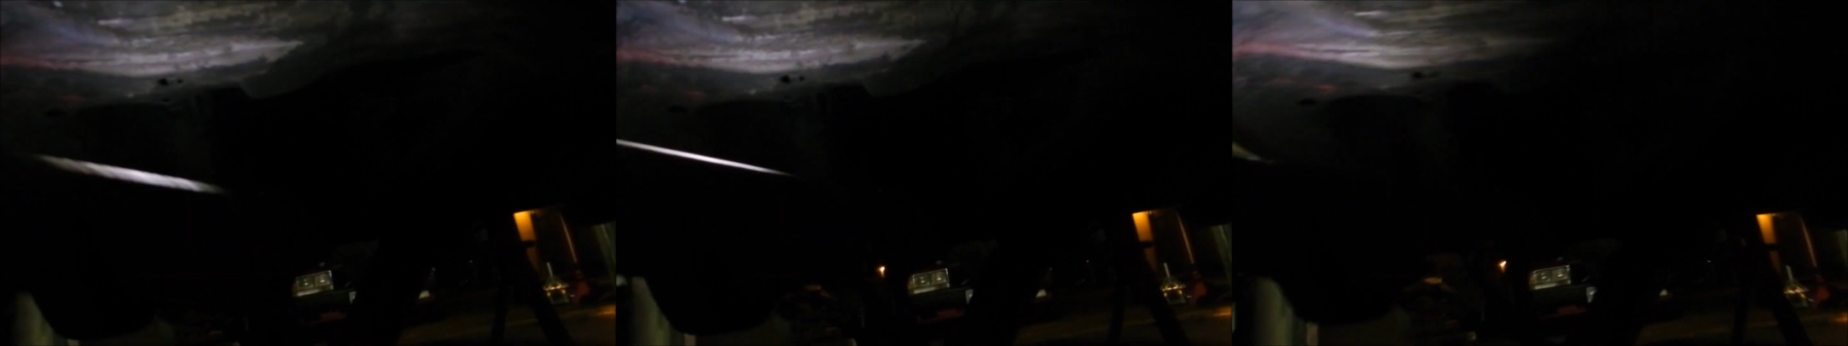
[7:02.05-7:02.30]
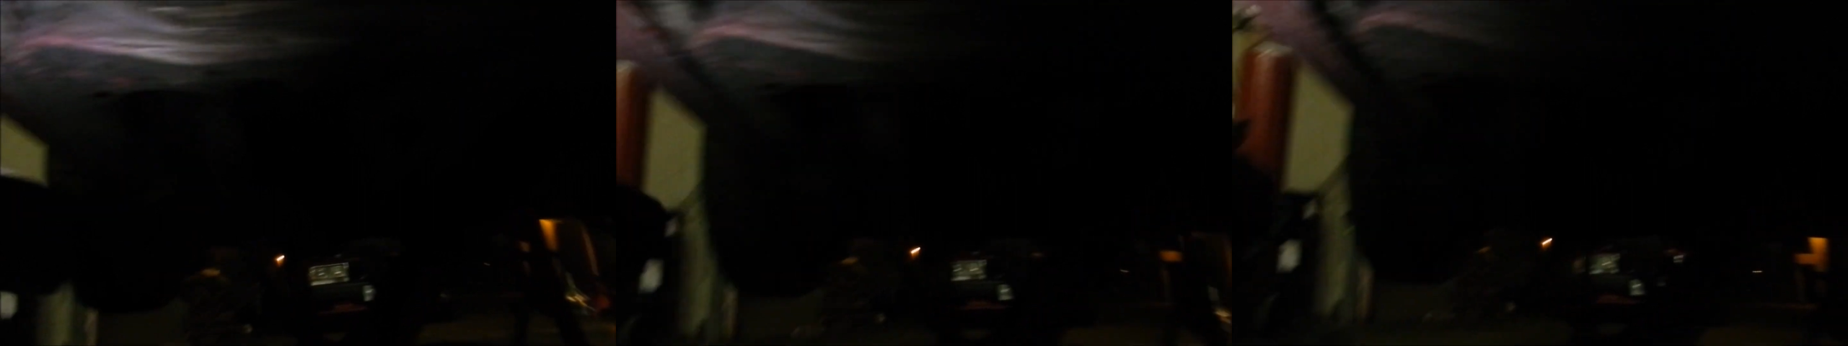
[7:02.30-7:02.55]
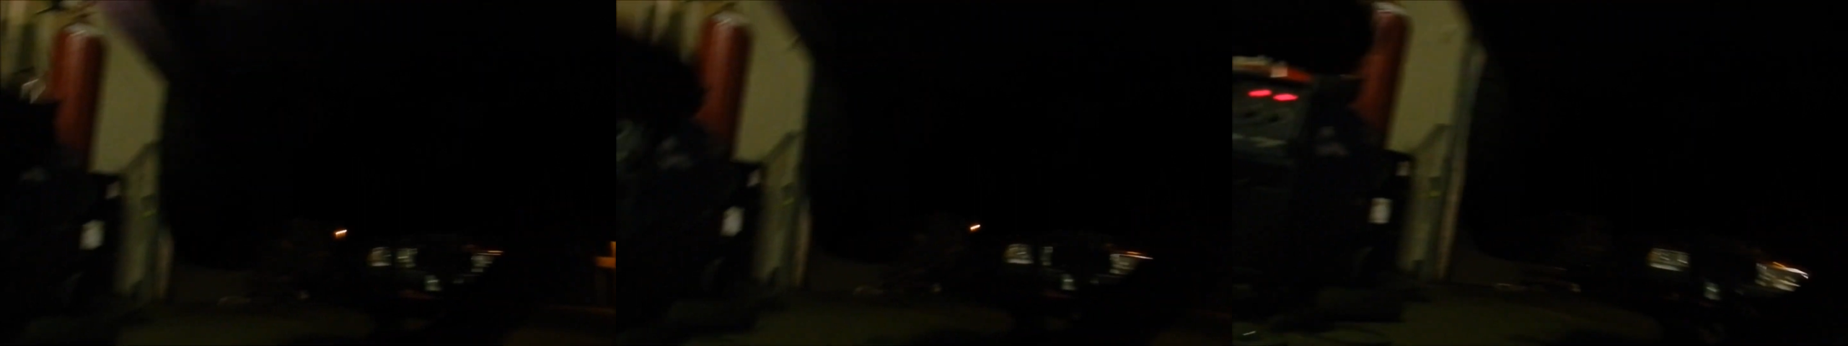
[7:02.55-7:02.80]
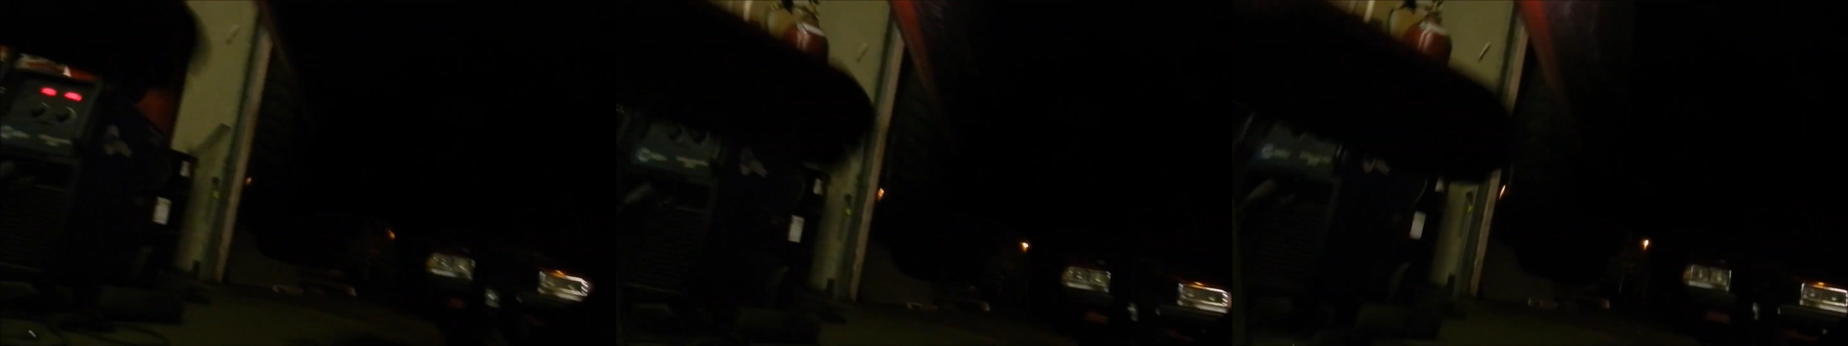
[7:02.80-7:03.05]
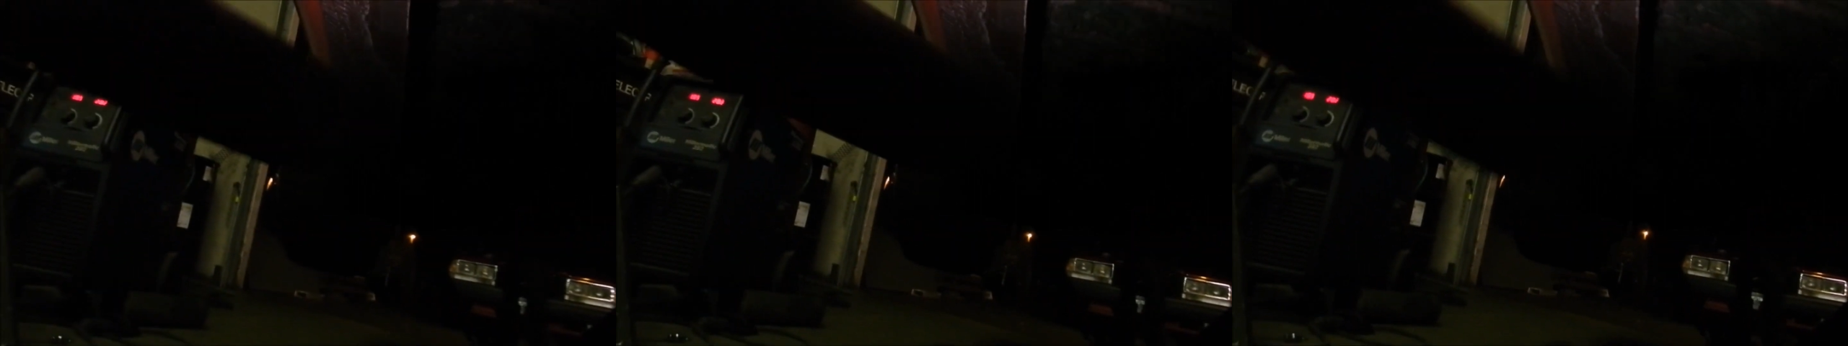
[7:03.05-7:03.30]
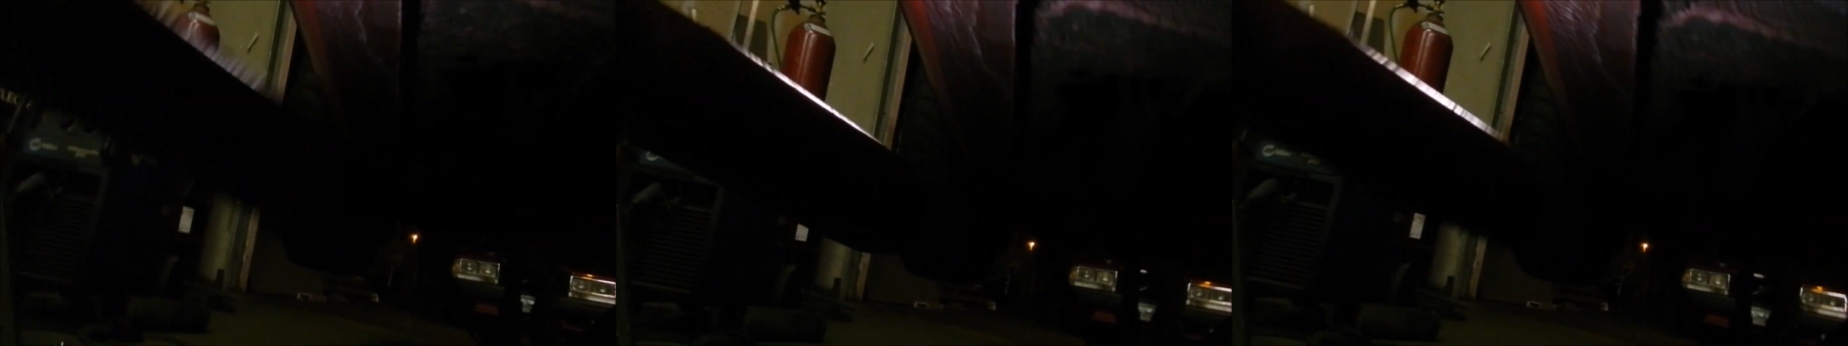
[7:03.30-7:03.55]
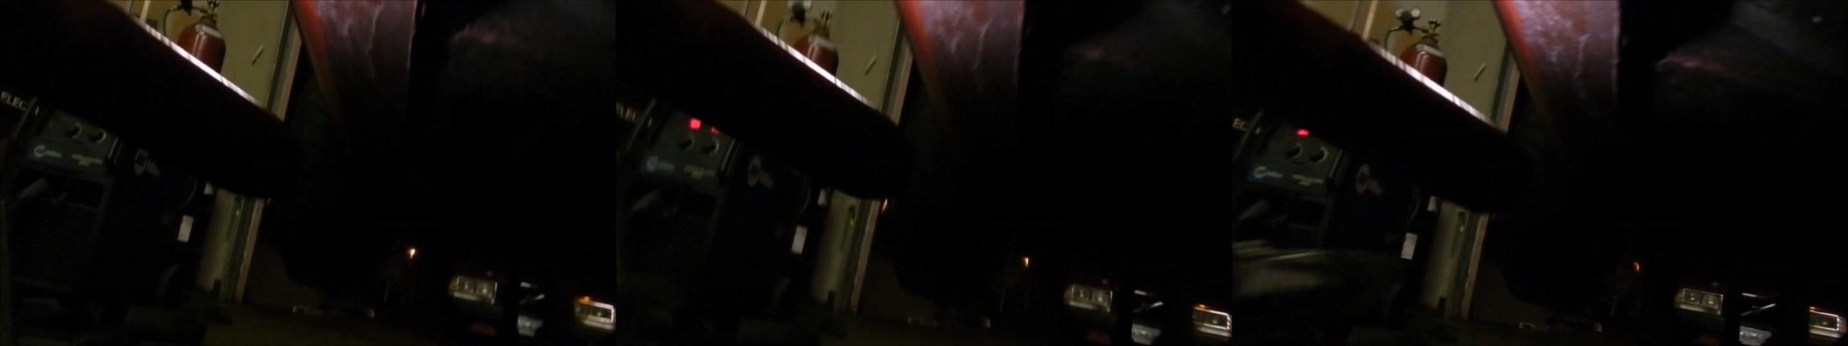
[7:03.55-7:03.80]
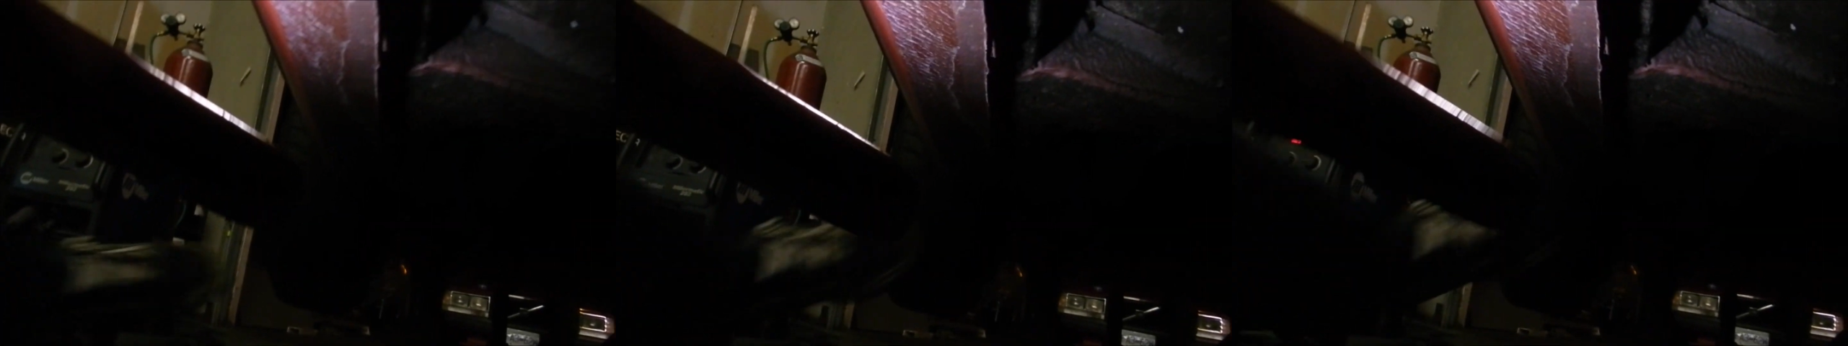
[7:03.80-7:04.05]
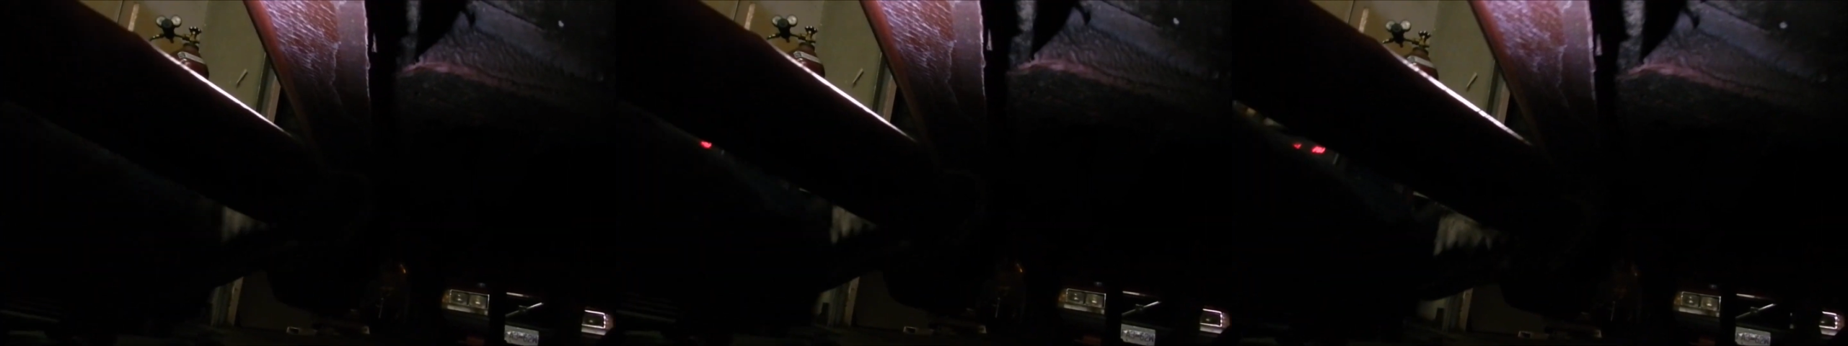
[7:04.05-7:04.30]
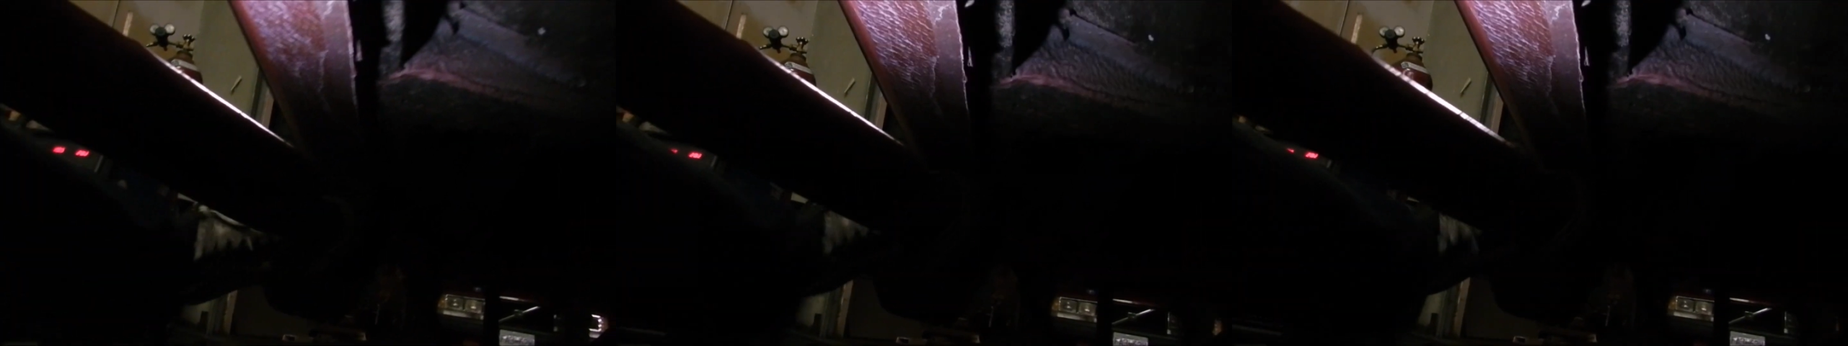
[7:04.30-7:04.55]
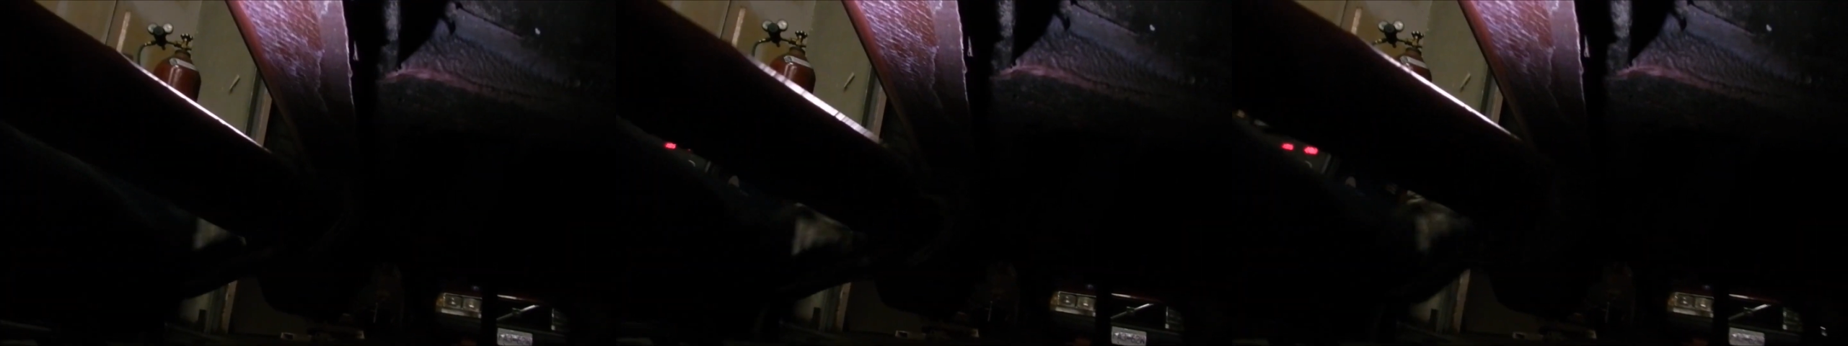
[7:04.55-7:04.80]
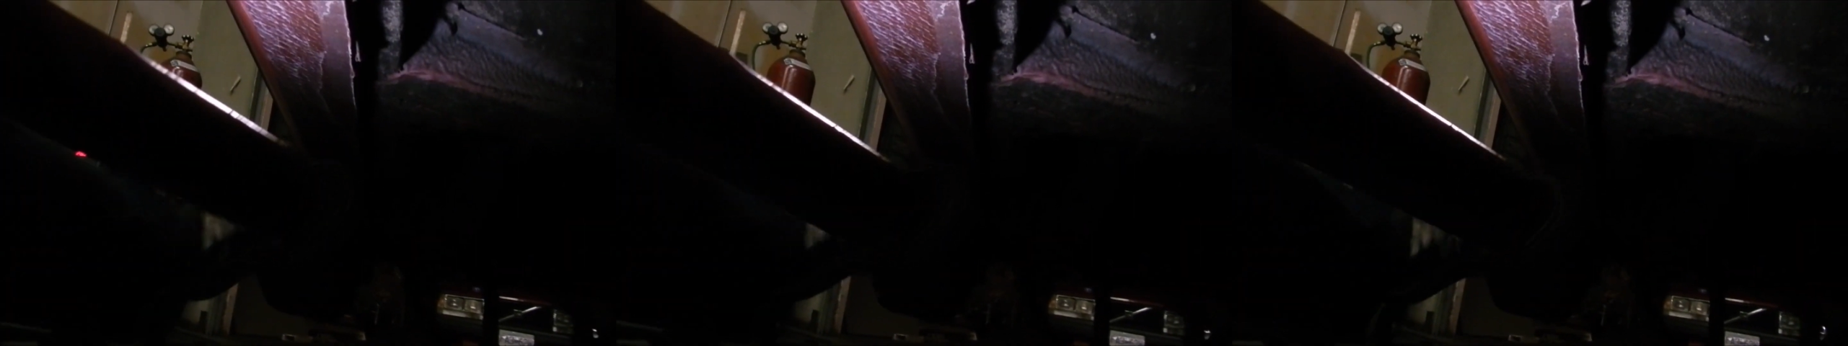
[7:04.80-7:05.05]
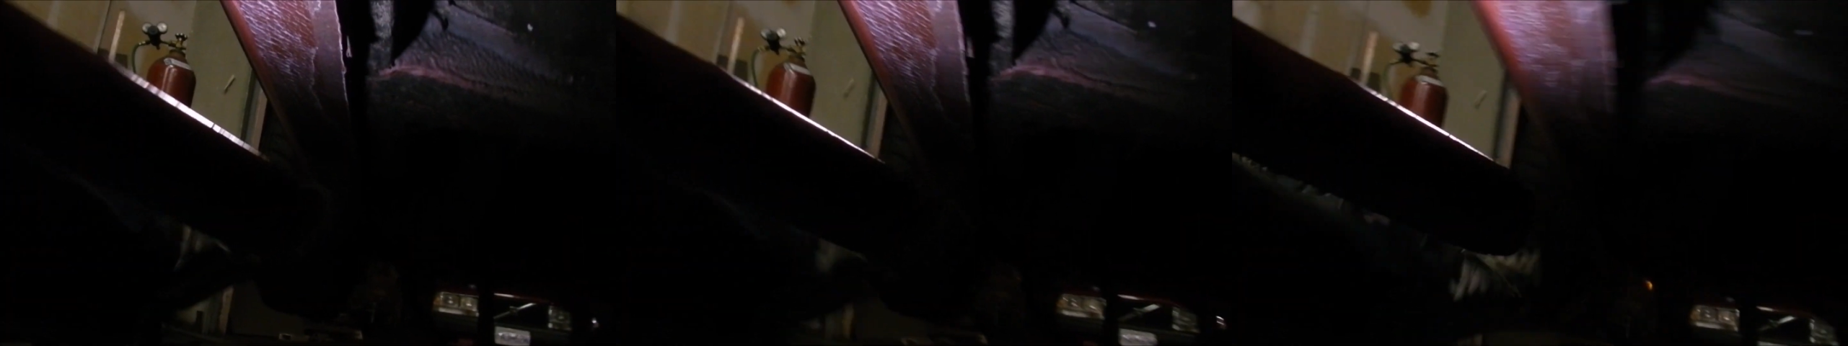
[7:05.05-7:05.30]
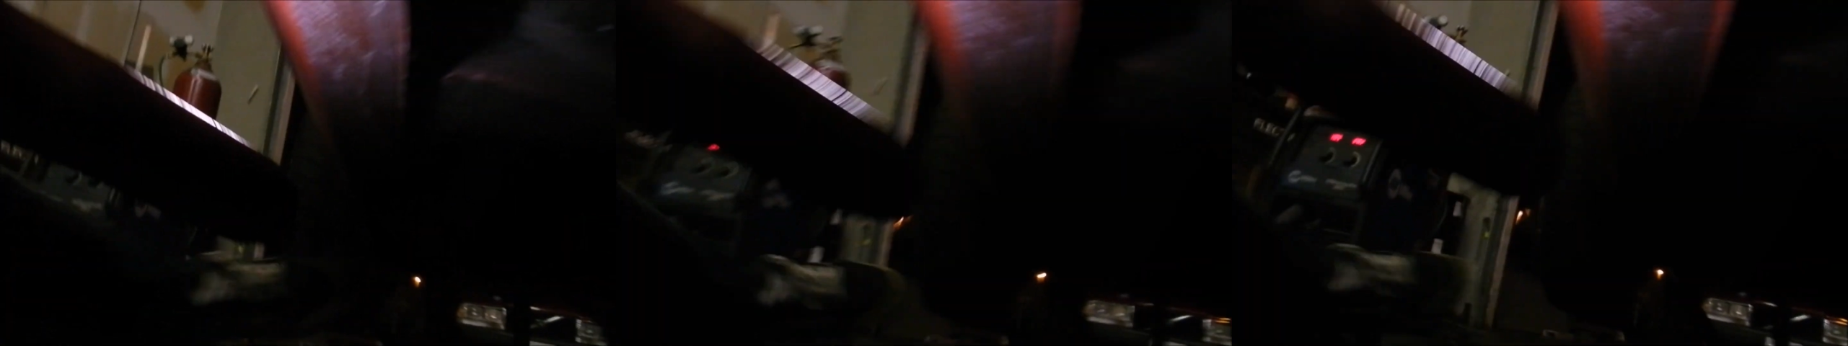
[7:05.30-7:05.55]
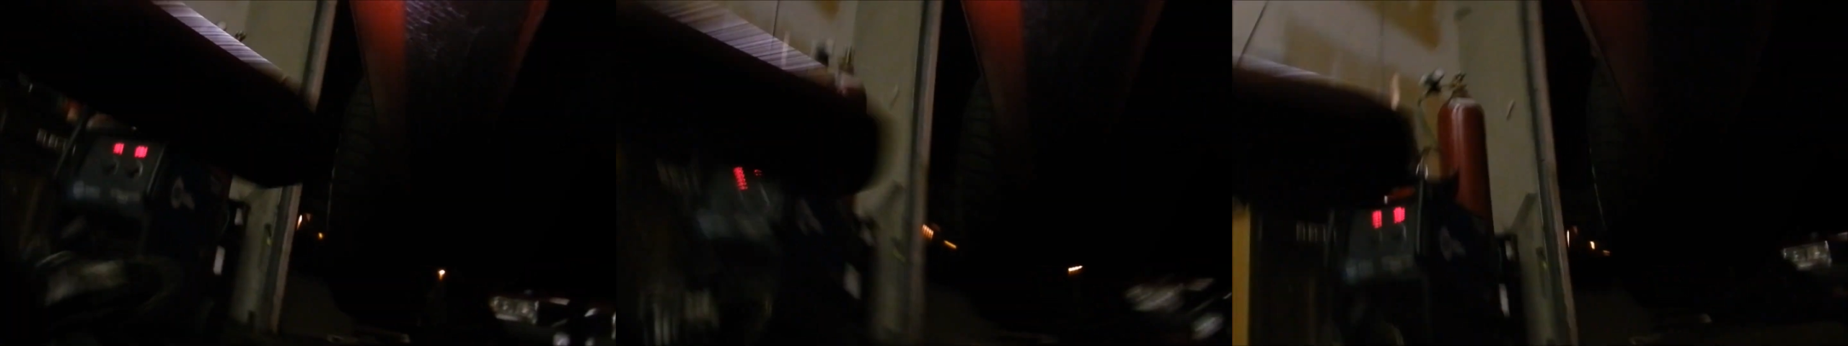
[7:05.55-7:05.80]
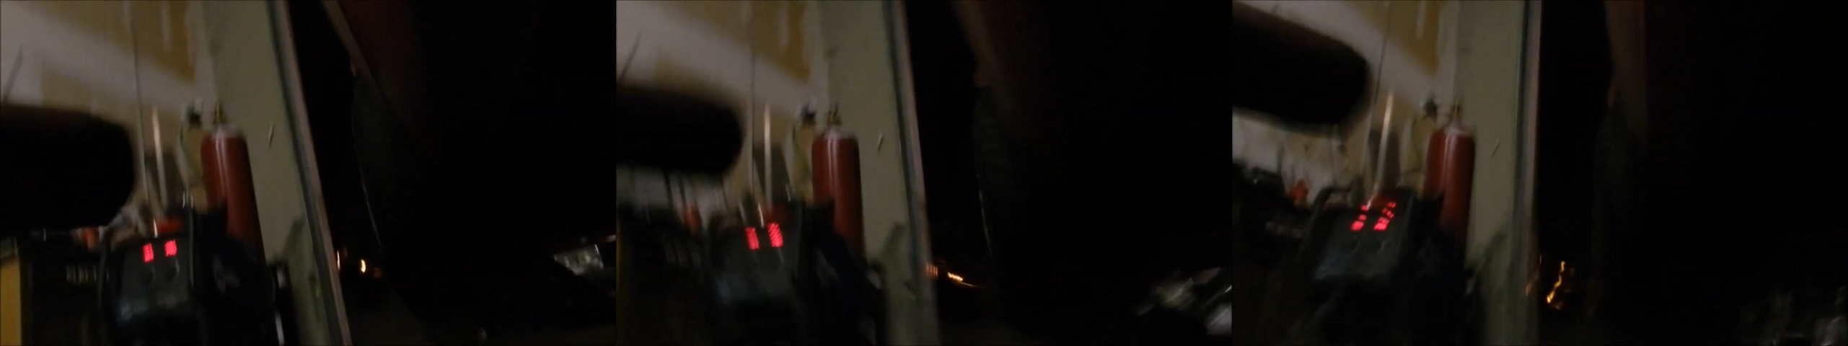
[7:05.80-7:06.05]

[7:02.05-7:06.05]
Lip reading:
(no speaker visible)